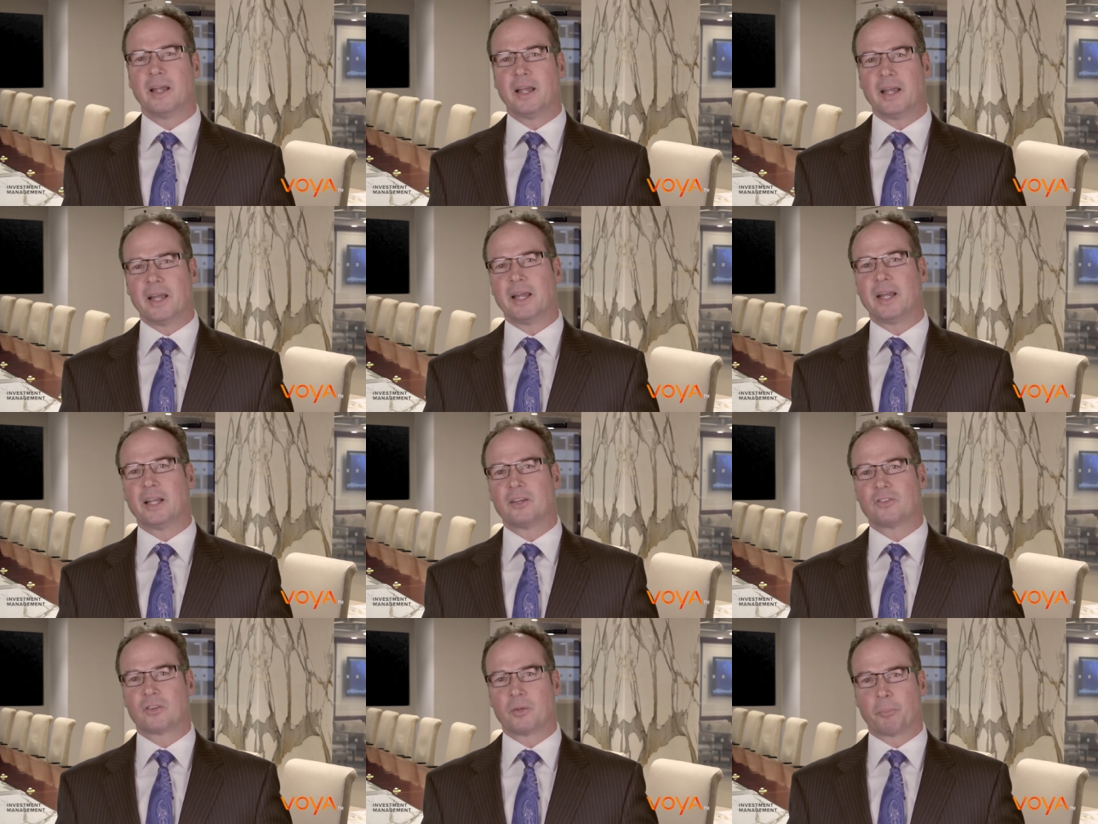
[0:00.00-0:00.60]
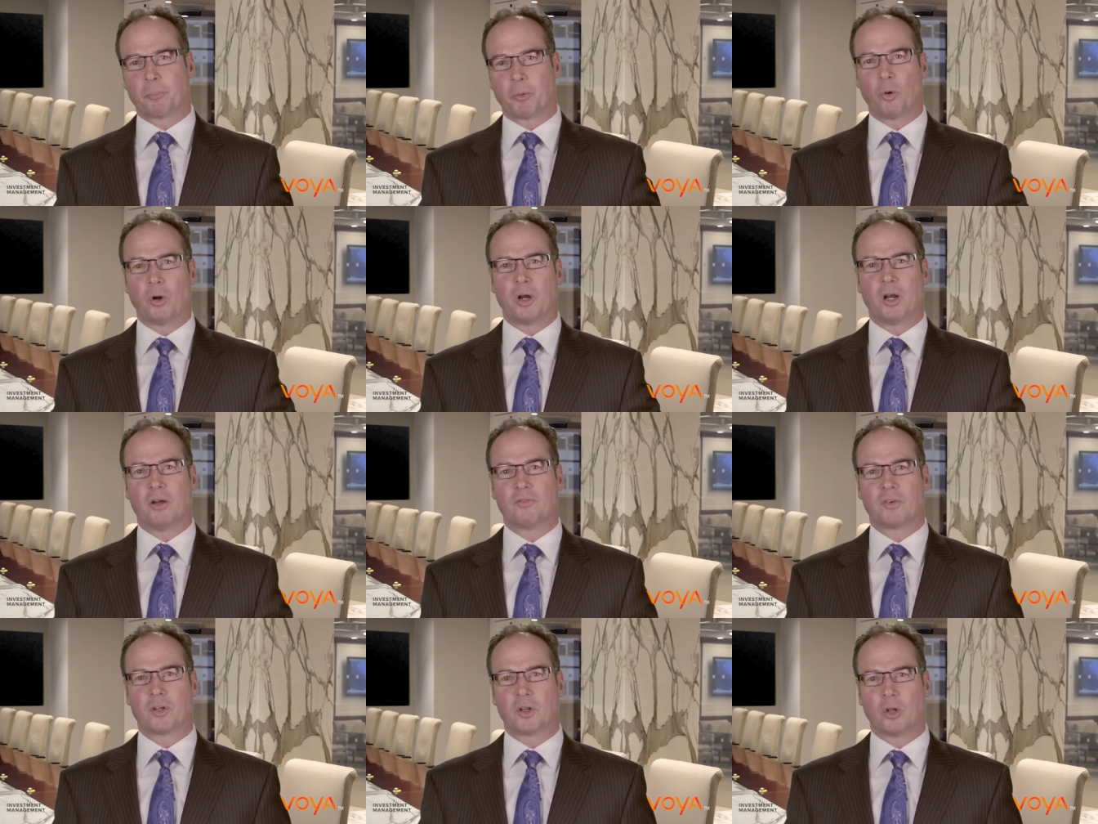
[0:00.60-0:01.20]
and
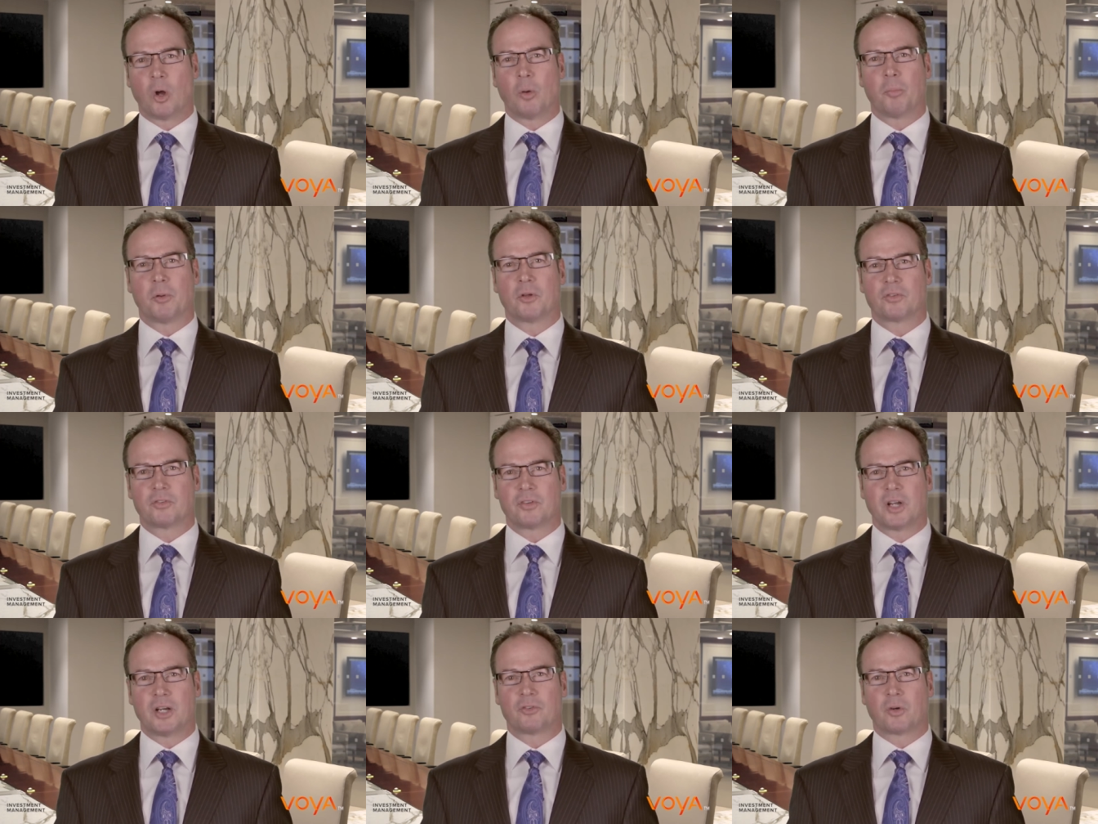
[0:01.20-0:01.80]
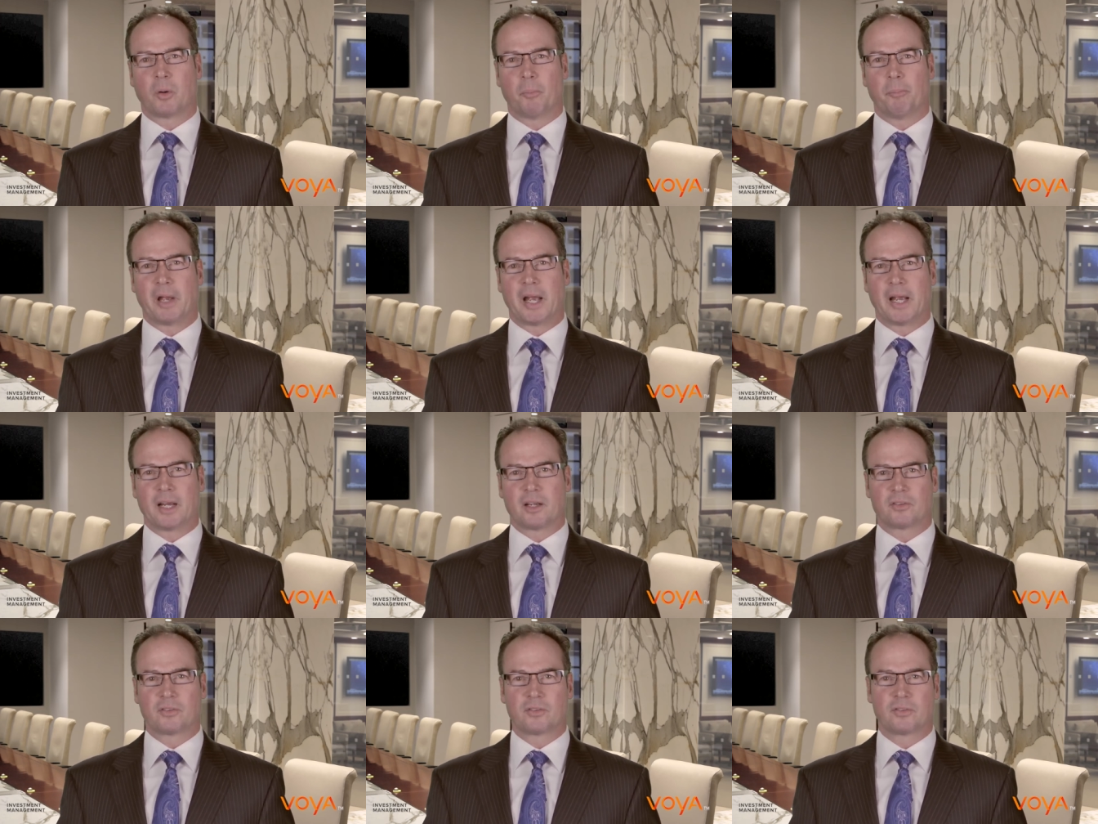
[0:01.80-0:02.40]
supportive global central
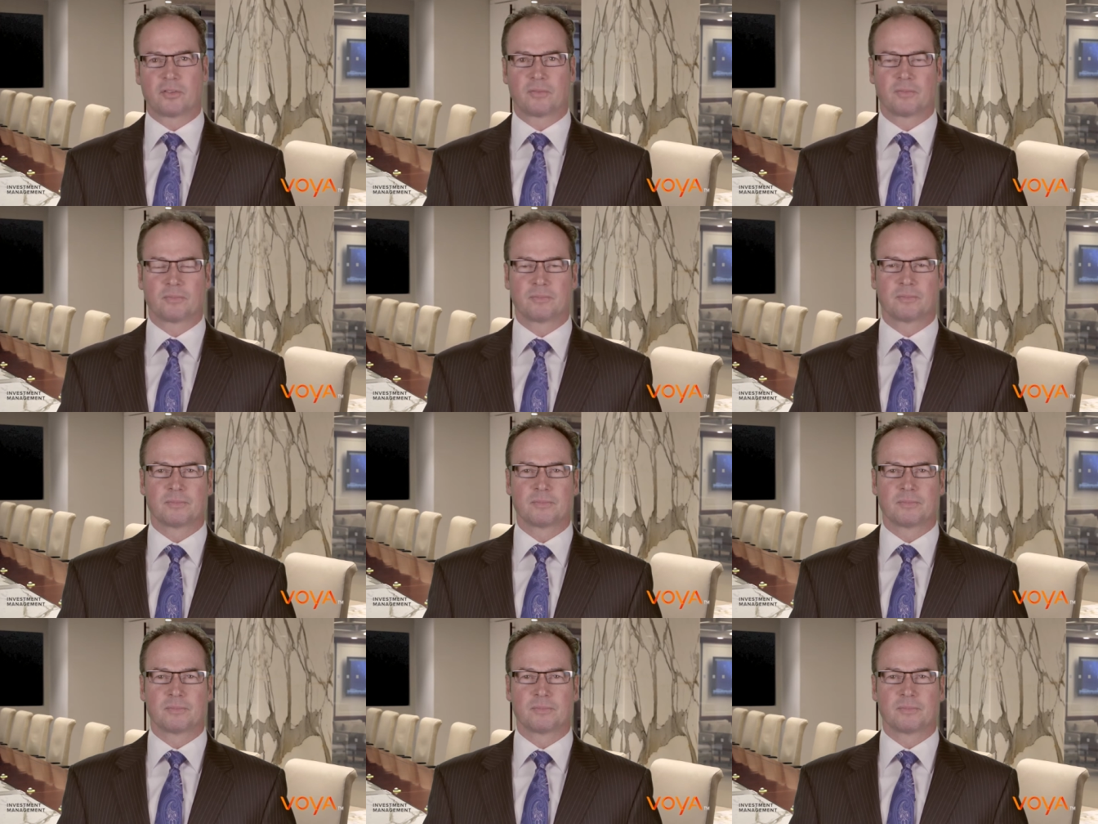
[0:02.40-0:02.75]
banks.